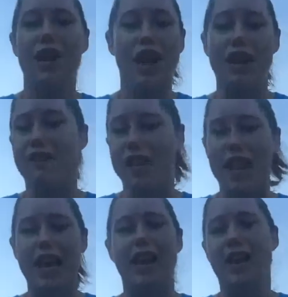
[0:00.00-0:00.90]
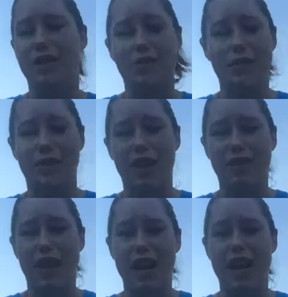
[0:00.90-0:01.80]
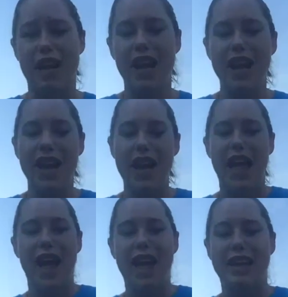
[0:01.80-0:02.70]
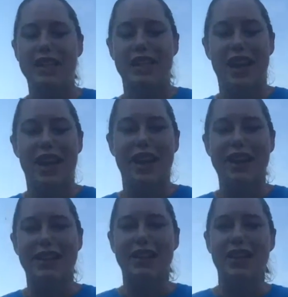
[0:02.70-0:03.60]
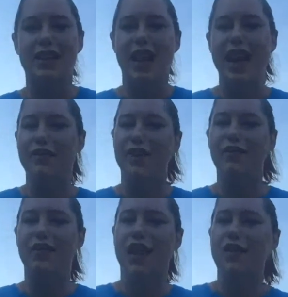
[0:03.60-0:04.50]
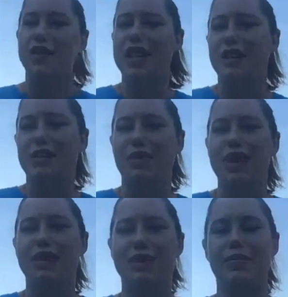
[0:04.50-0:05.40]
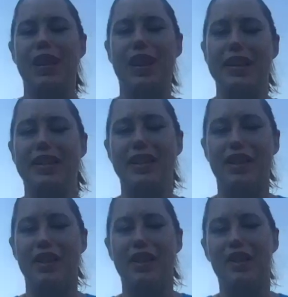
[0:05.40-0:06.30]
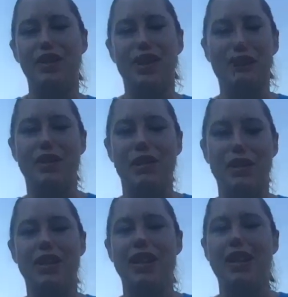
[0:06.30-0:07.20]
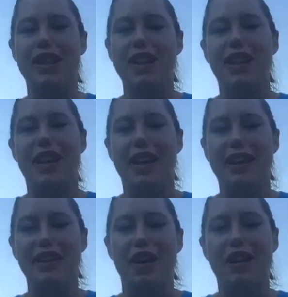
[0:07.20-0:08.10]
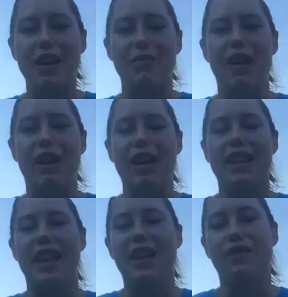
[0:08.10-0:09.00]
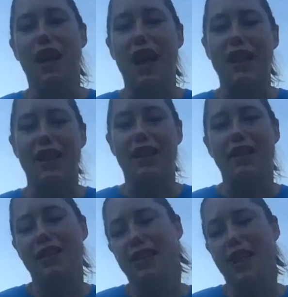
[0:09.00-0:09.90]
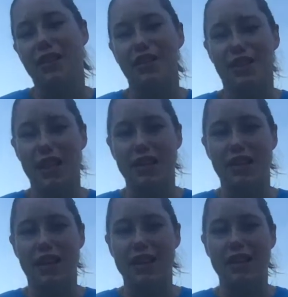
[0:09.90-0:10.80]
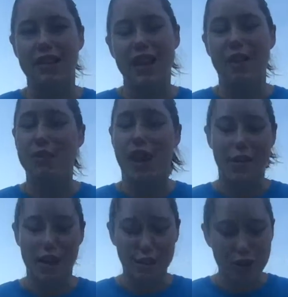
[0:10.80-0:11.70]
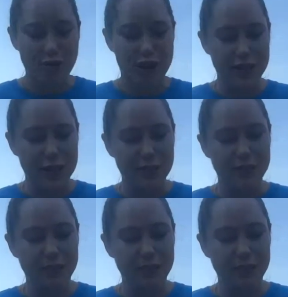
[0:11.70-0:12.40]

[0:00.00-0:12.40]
I have done it, other people have done it, and it's kind of a cool conversation piece because your shirts are talking about it, and then you've got the oxygen to help talk about treatments.